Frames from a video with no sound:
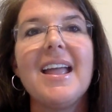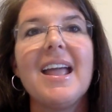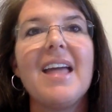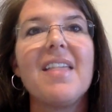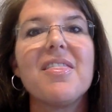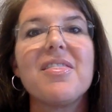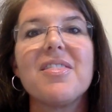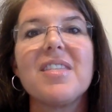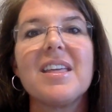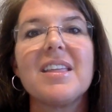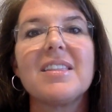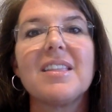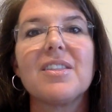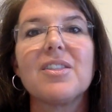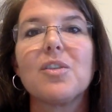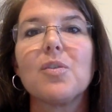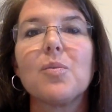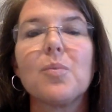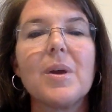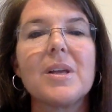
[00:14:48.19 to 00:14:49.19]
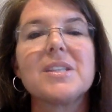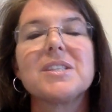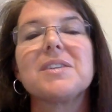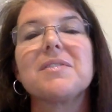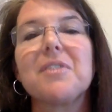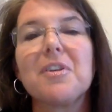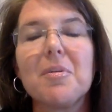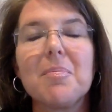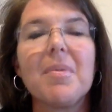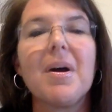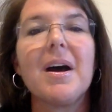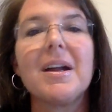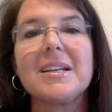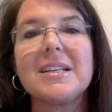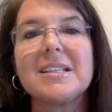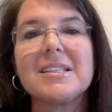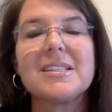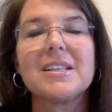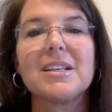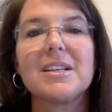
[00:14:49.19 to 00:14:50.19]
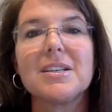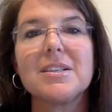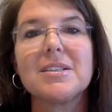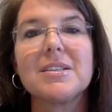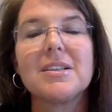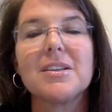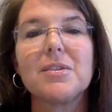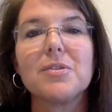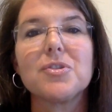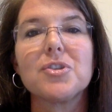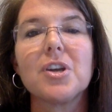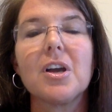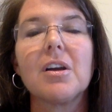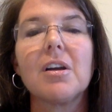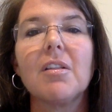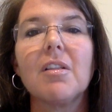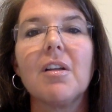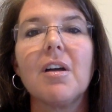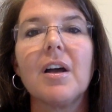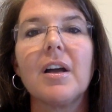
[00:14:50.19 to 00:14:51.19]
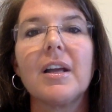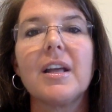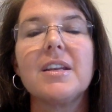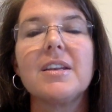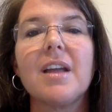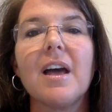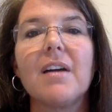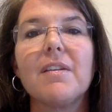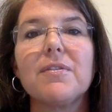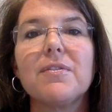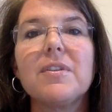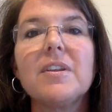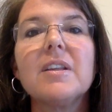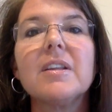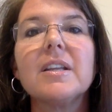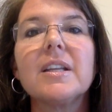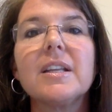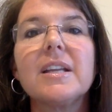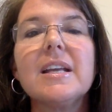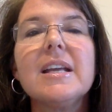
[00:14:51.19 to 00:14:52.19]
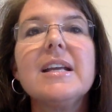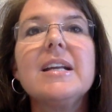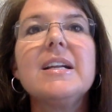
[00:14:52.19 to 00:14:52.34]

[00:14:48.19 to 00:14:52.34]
and think that the rest of our body is going to, chug along and not feel it.